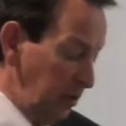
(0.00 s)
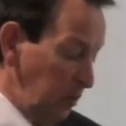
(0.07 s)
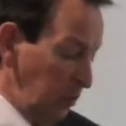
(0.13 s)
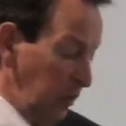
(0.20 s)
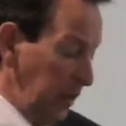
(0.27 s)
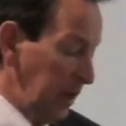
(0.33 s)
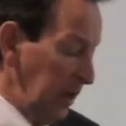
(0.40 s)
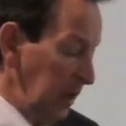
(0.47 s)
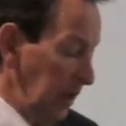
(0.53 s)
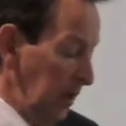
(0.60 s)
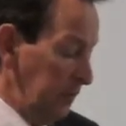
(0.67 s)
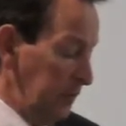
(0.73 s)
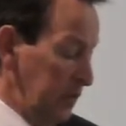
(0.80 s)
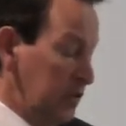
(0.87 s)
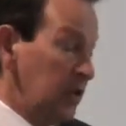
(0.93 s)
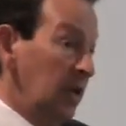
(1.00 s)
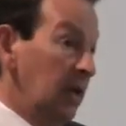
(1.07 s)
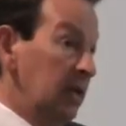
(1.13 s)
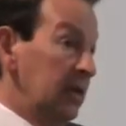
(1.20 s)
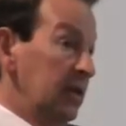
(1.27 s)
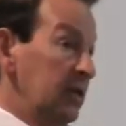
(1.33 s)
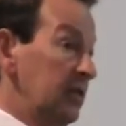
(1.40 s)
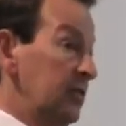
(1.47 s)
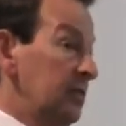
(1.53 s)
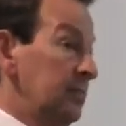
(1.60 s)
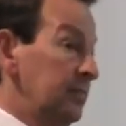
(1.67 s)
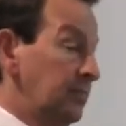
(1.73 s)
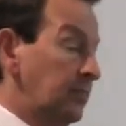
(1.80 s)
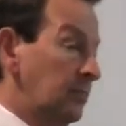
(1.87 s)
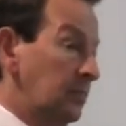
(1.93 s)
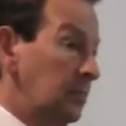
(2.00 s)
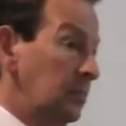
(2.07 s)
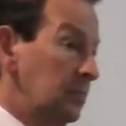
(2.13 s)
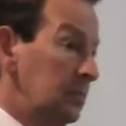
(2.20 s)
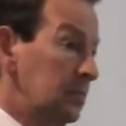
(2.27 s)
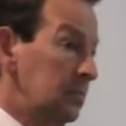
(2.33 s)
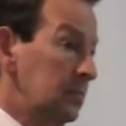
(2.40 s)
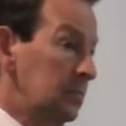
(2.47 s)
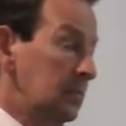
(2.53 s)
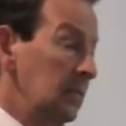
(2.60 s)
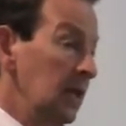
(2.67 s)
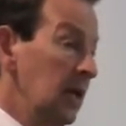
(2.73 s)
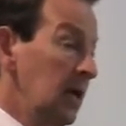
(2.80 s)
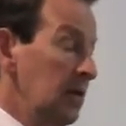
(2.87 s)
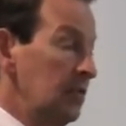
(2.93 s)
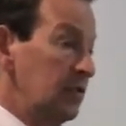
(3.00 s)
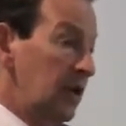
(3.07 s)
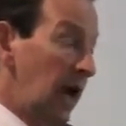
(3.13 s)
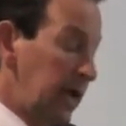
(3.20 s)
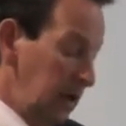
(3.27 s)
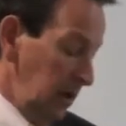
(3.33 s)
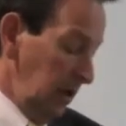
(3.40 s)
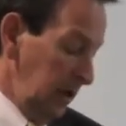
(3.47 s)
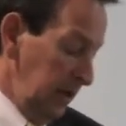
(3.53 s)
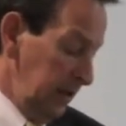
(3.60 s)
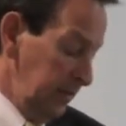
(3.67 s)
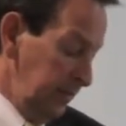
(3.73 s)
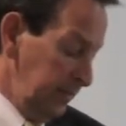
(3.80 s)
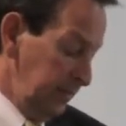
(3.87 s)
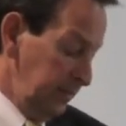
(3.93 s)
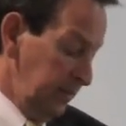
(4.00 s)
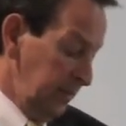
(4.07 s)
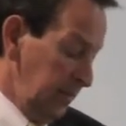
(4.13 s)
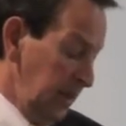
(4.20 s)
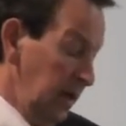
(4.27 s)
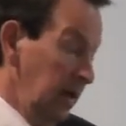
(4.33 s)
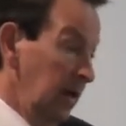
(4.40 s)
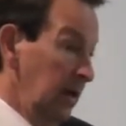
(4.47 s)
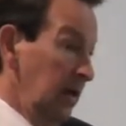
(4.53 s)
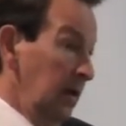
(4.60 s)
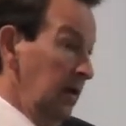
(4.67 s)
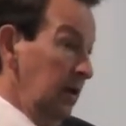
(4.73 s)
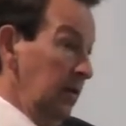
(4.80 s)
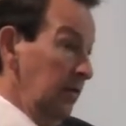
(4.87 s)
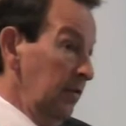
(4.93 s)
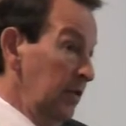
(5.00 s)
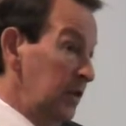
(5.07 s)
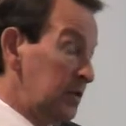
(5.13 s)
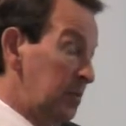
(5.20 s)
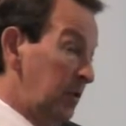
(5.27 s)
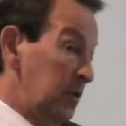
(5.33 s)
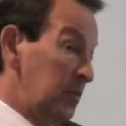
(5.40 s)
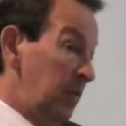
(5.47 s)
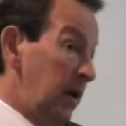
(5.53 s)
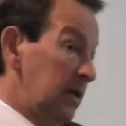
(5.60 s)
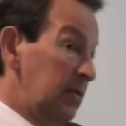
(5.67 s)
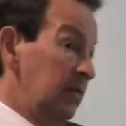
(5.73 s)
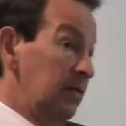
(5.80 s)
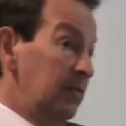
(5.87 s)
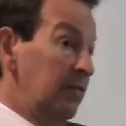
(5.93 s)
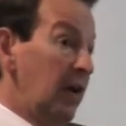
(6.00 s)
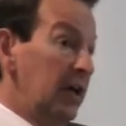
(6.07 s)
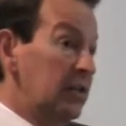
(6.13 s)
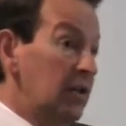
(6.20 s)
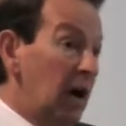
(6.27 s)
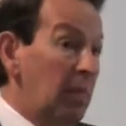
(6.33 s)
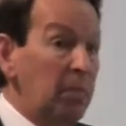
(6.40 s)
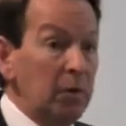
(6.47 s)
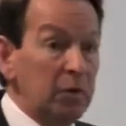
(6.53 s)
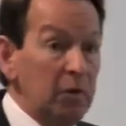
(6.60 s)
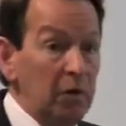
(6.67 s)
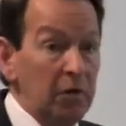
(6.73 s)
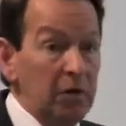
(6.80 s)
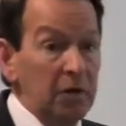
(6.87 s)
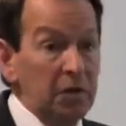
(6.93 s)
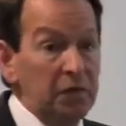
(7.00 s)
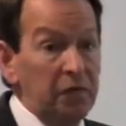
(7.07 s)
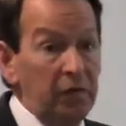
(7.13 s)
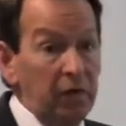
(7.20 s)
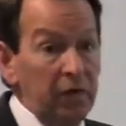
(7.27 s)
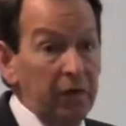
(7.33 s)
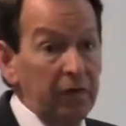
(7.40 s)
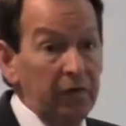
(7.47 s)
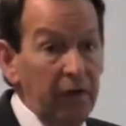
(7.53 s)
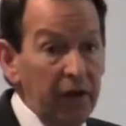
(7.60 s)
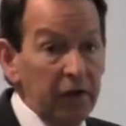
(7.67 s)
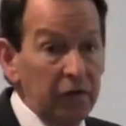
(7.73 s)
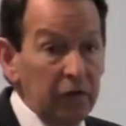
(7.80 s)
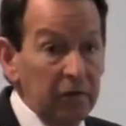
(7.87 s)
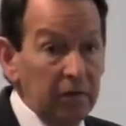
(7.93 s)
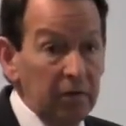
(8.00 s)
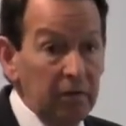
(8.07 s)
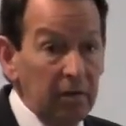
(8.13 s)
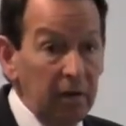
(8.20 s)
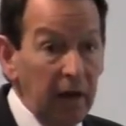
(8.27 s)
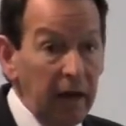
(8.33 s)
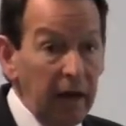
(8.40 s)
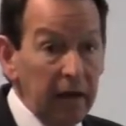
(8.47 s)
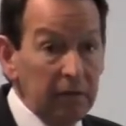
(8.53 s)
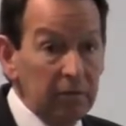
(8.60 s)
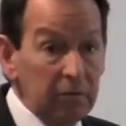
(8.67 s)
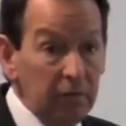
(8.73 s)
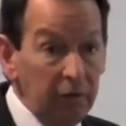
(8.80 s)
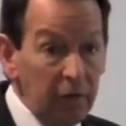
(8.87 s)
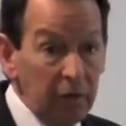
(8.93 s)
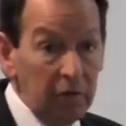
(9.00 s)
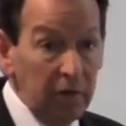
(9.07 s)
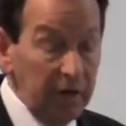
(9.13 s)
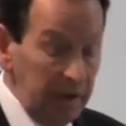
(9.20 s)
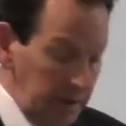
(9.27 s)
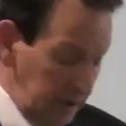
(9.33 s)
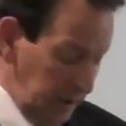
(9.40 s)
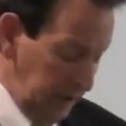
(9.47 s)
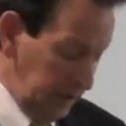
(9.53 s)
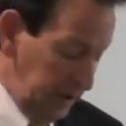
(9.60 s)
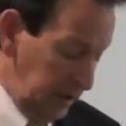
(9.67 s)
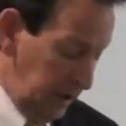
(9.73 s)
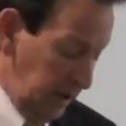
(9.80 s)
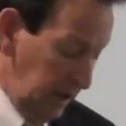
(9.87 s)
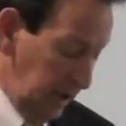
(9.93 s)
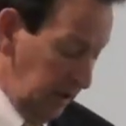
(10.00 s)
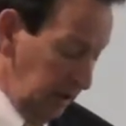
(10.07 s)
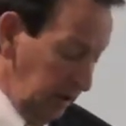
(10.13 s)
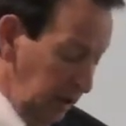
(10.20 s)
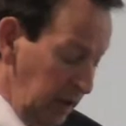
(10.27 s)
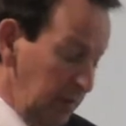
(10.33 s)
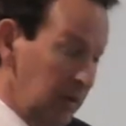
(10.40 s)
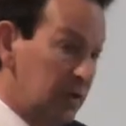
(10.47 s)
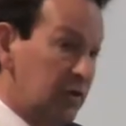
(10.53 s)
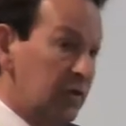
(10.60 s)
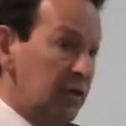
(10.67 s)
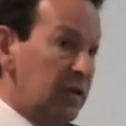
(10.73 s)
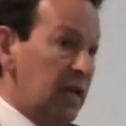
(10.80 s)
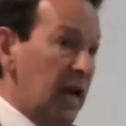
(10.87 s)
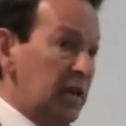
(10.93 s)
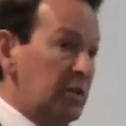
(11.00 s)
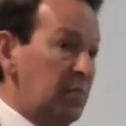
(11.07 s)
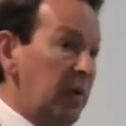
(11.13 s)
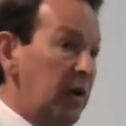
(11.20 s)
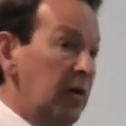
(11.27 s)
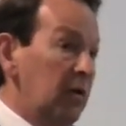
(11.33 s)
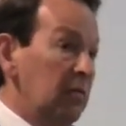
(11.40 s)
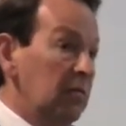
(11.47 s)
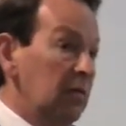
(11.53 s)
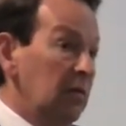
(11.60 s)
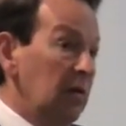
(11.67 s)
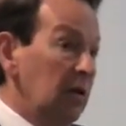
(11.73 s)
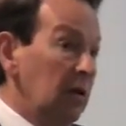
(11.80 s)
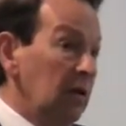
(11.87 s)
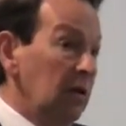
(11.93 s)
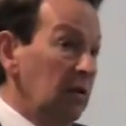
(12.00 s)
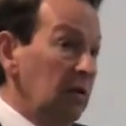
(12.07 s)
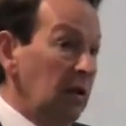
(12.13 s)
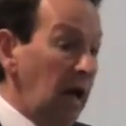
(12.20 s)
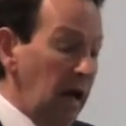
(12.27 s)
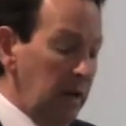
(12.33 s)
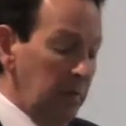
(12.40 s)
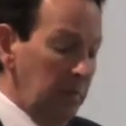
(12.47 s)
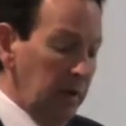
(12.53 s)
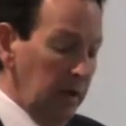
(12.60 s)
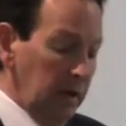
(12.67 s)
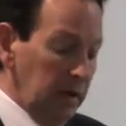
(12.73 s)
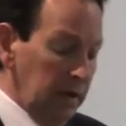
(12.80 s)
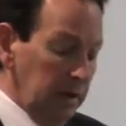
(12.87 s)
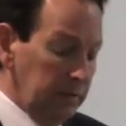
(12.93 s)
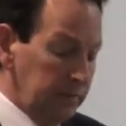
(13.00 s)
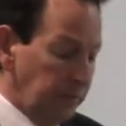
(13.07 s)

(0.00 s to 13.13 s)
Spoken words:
curricula, facilities. Secondly, this perspective invites opportunities for innovation. And thirdly, it limits the taxpayer liability.